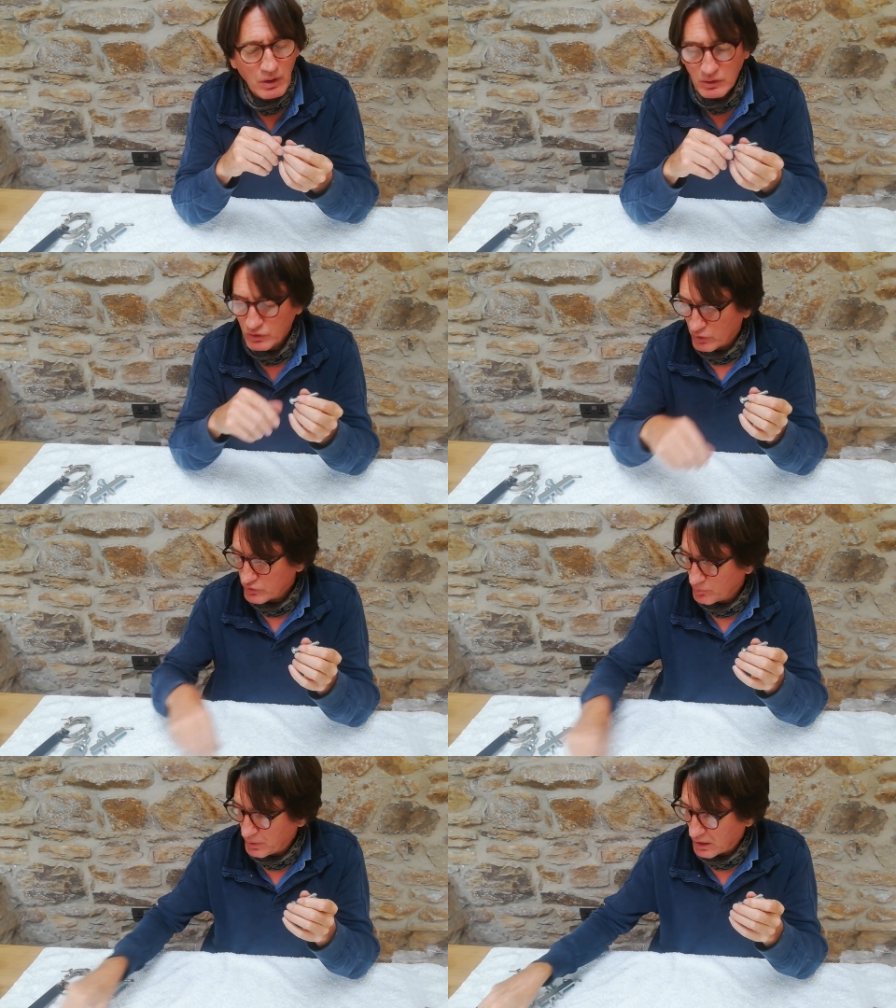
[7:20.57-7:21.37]
So it's
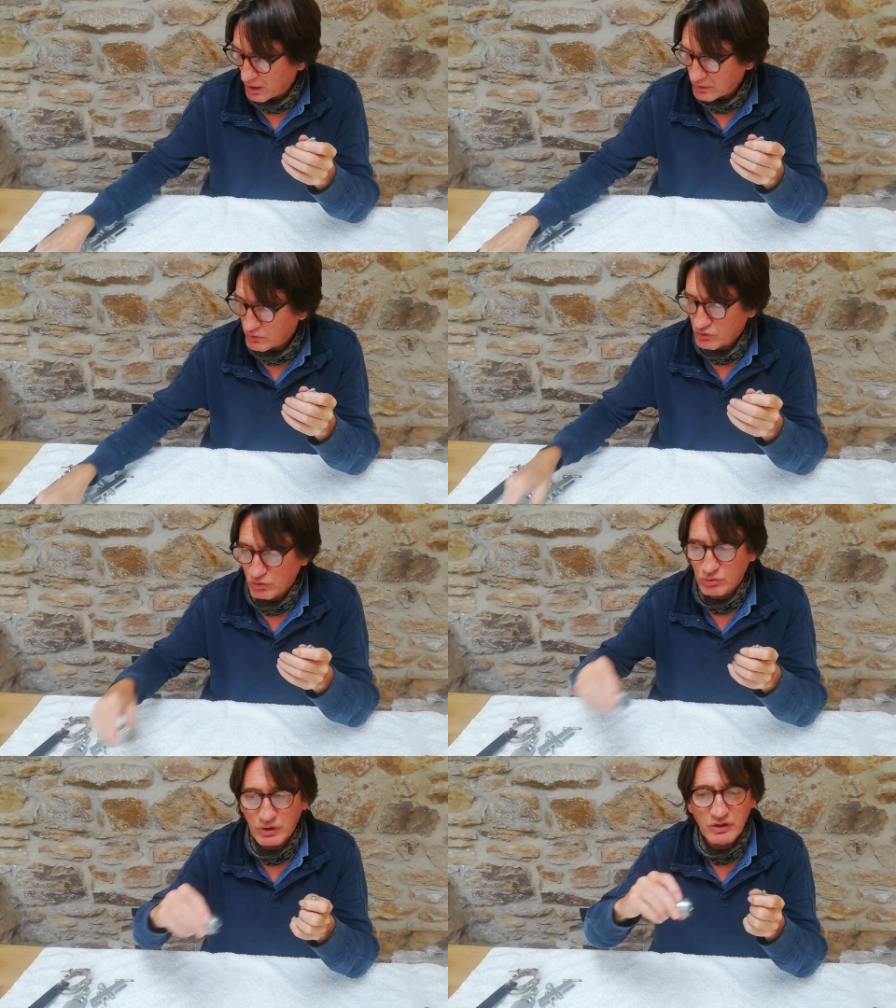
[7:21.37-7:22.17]
a bit like
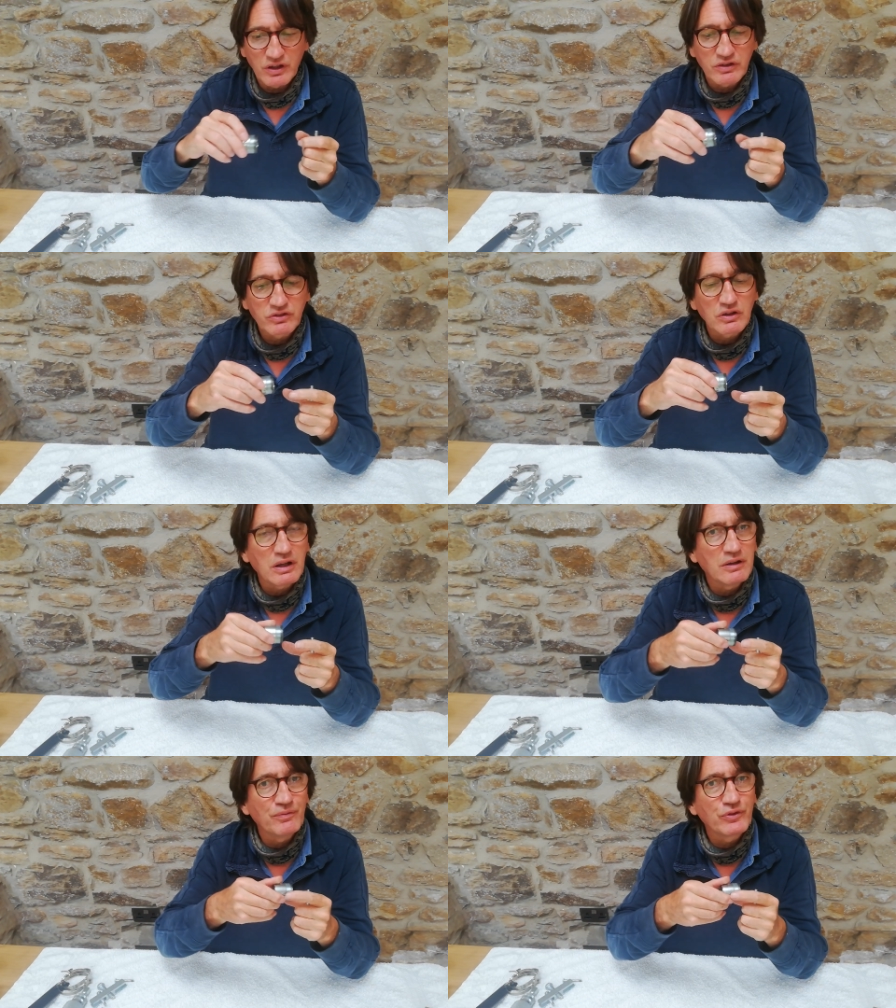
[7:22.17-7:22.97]
screwing this
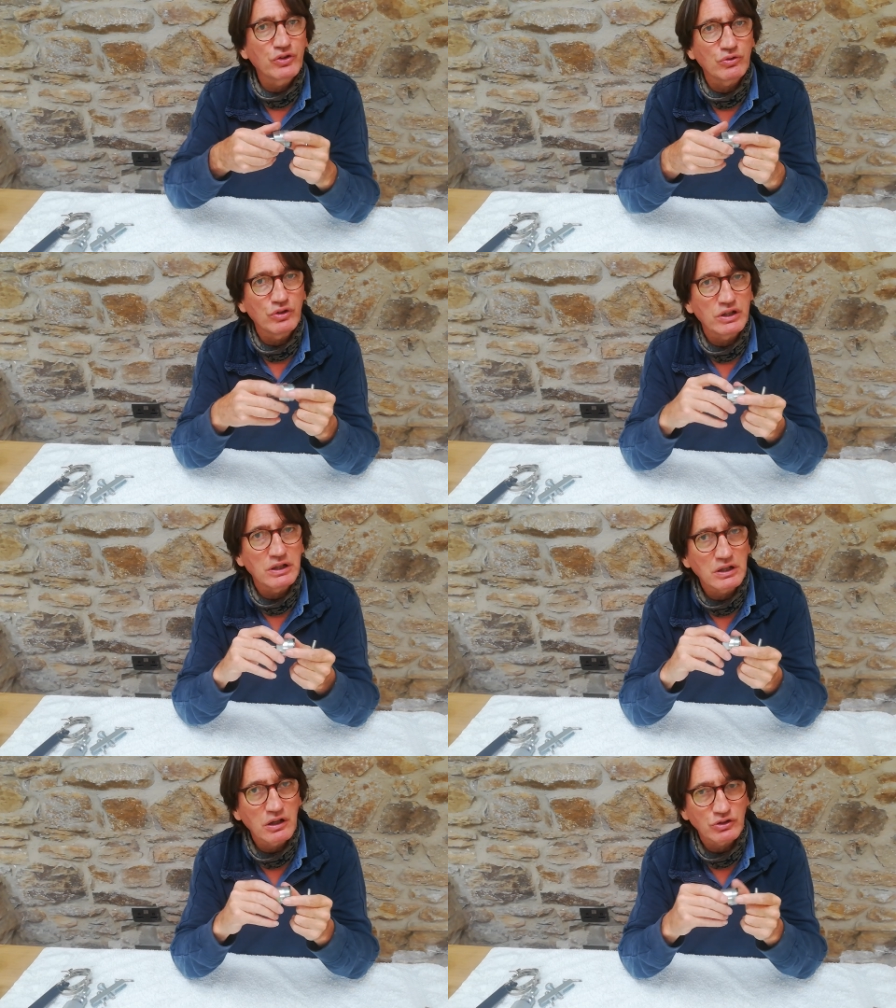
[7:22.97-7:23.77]
into
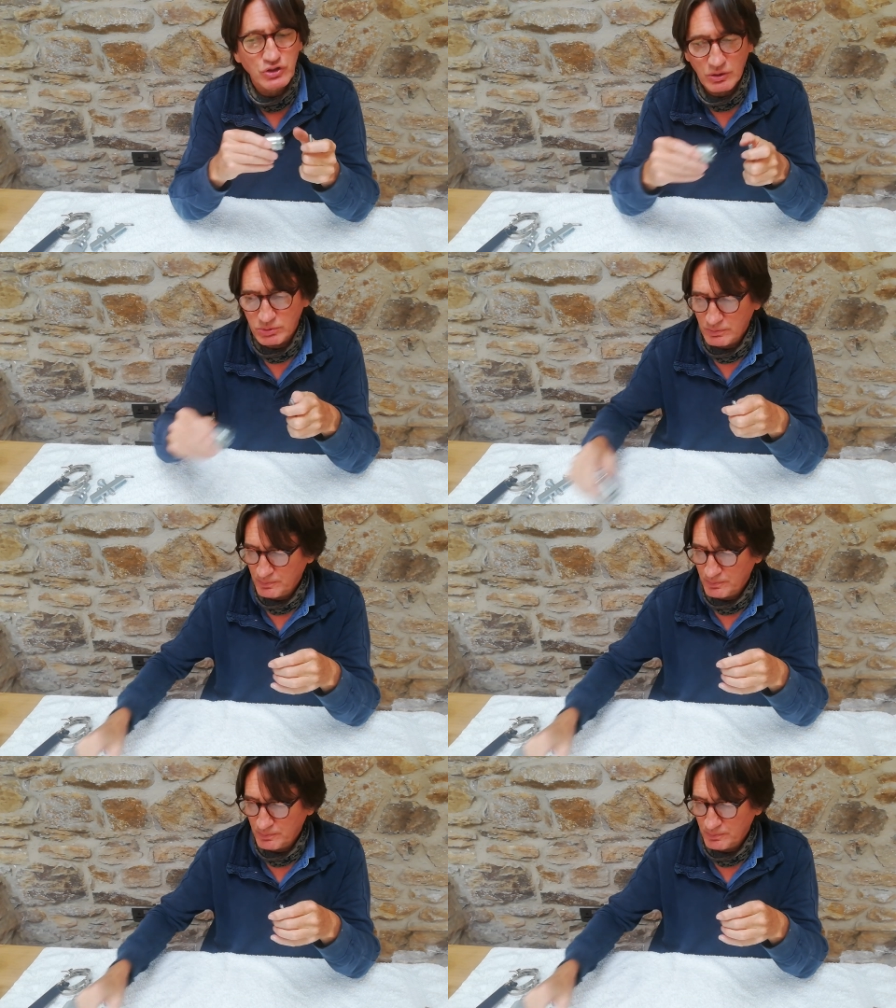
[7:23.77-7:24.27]
the clutch hub.